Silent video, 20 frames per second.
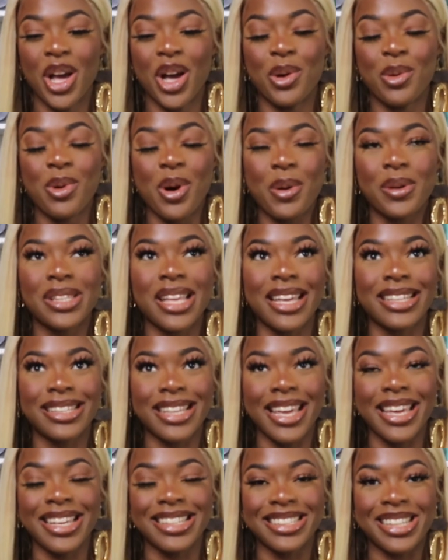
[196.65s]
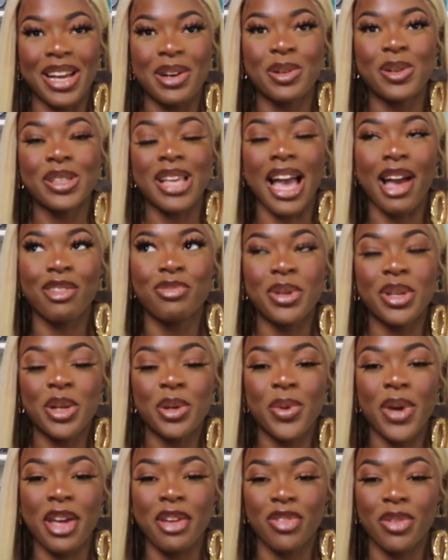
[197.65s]
What was I saying? I've been
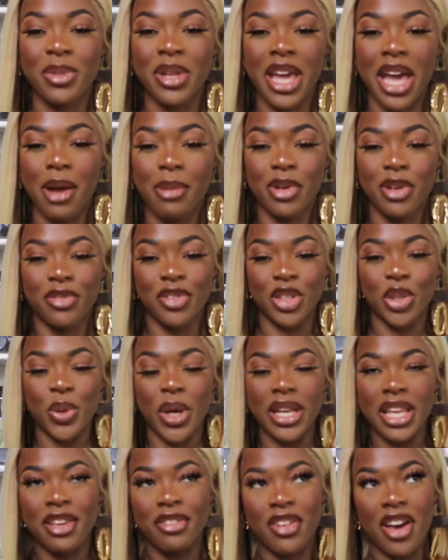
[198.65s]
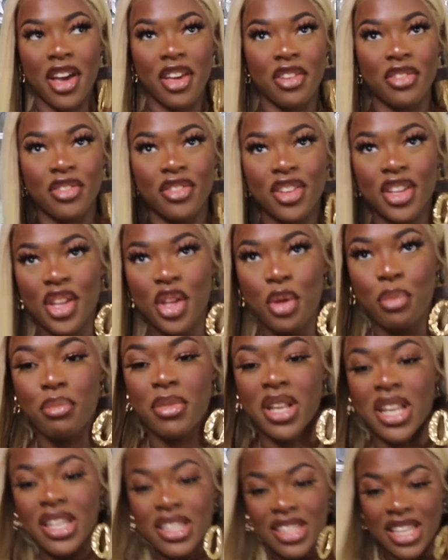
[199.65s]
away from the camera for 25
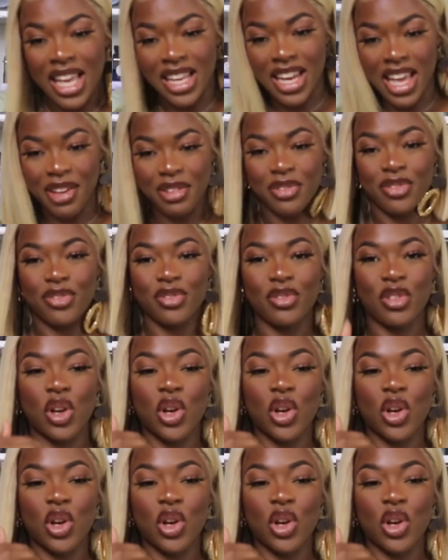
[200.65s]
minutes and I've